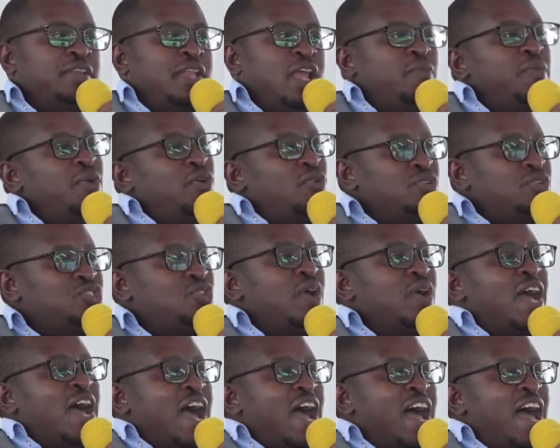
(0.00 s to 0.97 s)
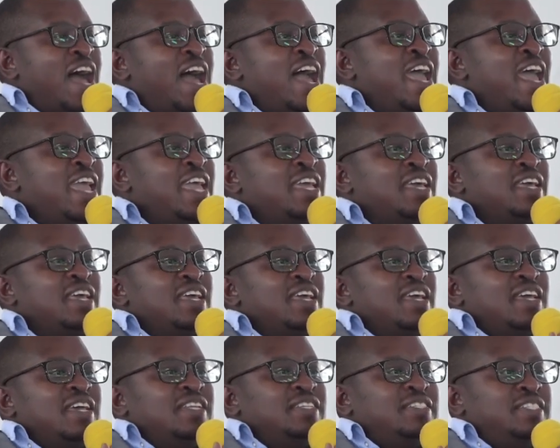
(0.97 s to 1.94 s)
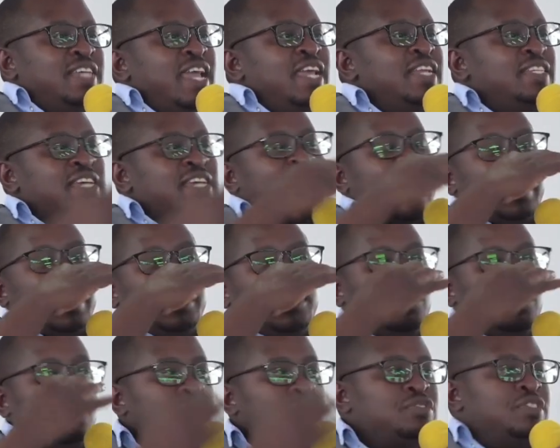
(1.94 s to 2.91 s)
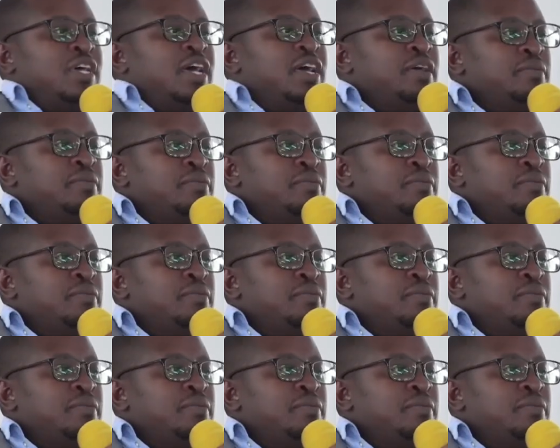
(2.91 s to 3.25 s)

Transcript: Now, because you're a high data user,